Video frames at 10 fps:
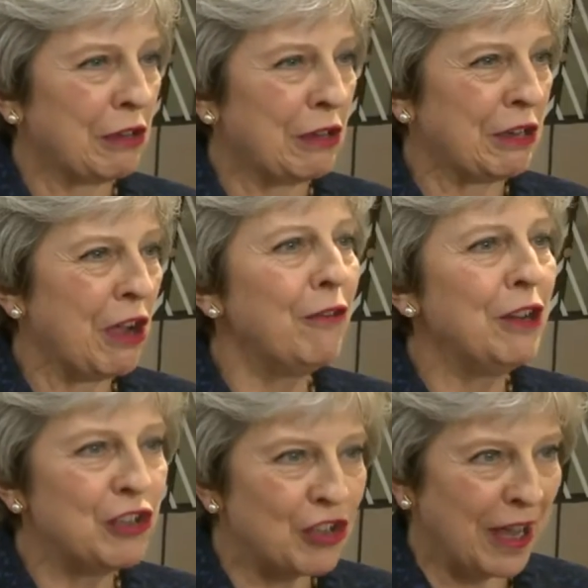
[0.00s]

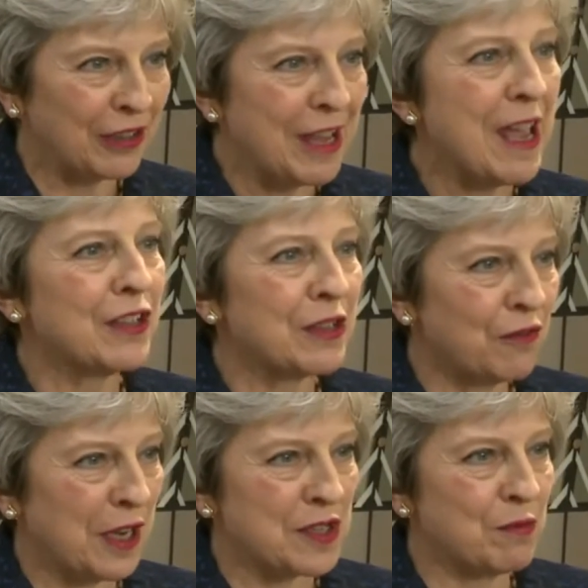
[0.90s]
encourage and get
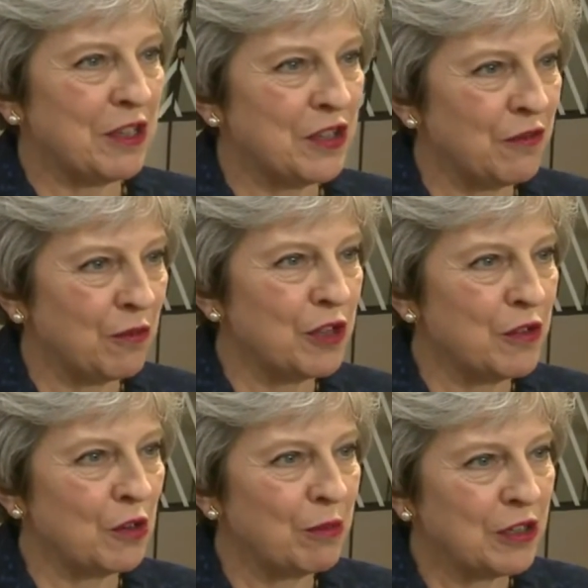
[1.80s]
flexibility from the
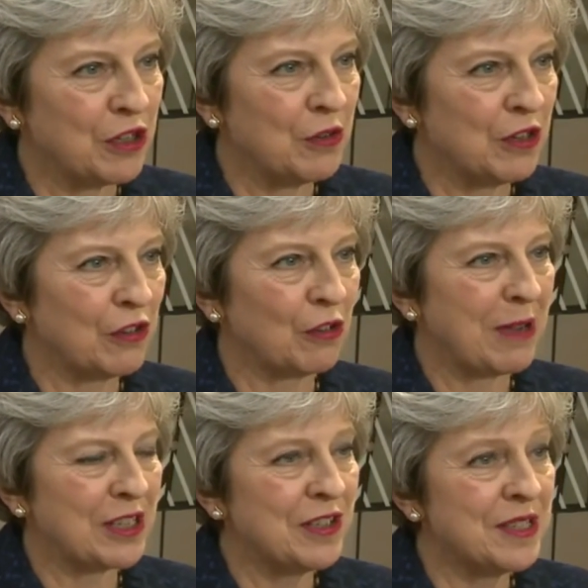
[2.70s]
European Union on
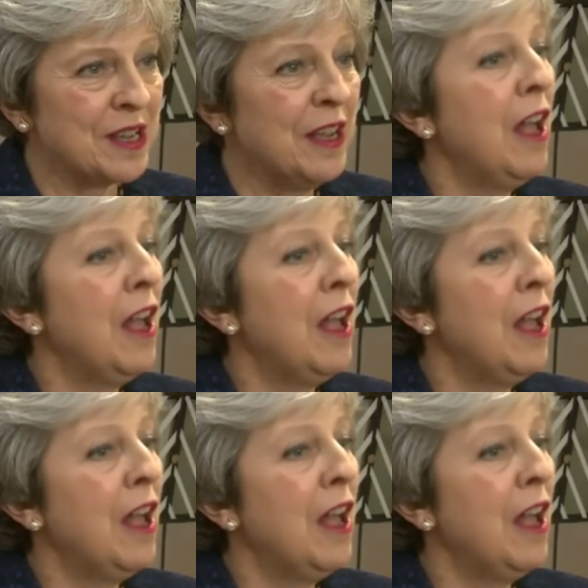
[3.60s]
matters.